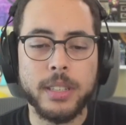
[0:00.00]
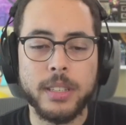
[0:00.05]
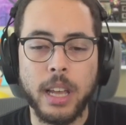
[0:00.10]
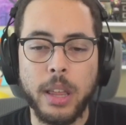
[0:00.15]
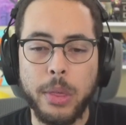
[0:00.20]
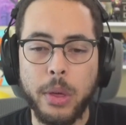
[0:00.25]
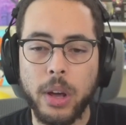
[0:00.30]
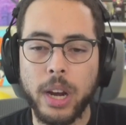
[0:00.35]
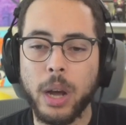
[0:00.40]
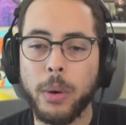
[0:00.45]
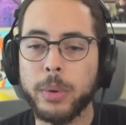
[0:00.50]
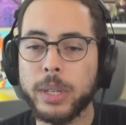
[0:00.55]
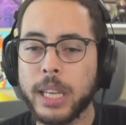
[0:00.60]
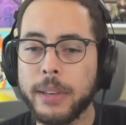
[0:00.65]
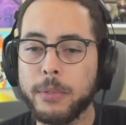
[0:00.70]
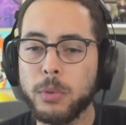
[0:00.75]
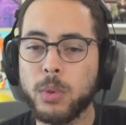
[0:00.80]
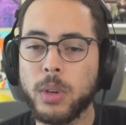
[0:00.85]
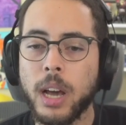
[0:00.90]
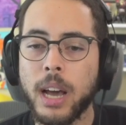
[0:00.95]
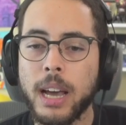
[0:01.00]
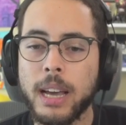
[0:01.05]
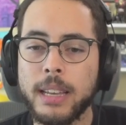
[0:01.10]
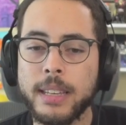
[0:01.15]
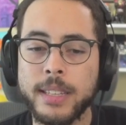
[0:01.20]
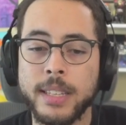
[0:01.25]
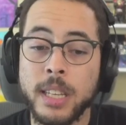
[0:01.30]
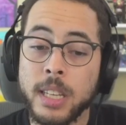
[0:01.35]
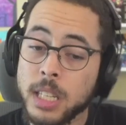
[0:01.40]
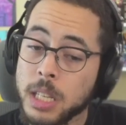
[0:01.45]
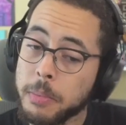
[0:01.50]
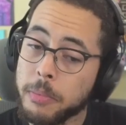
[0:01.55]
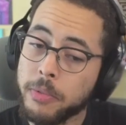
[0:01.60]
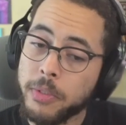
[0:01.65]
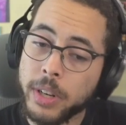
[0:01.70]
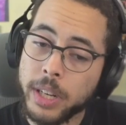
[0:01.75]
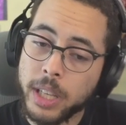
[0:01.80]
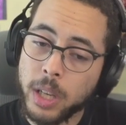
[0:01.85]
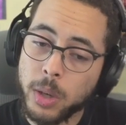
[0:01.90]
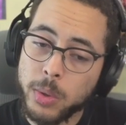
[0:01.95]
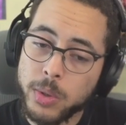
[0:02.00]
I thought I would give you guys some videos